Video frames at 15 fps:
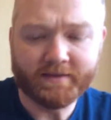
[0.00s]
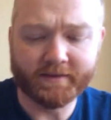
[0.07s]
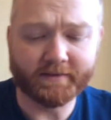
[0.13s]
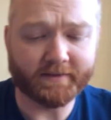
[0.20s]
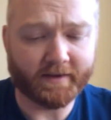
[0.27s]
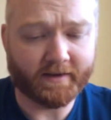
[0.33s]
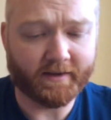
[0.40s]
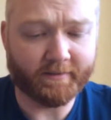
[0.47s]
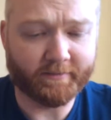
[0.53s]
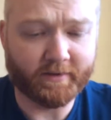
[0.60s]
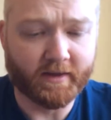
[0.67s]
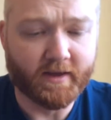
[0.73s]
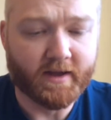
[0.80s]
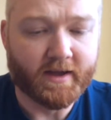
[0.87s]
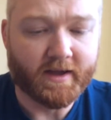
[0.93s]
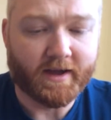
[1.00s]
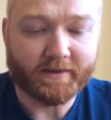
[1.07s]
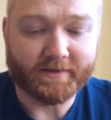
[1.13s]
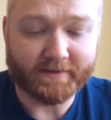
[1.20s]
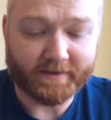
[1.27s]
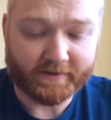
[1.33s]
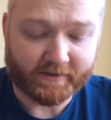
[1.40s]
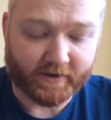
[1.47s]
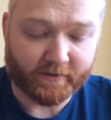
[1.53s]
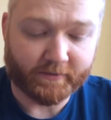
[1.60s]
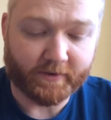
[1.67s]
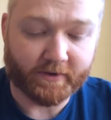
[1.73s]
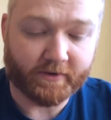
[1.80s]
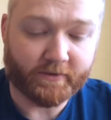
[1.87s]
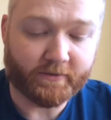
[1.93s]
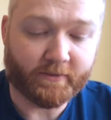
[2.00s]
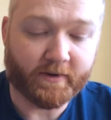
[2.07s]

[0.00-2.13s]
Since I don't know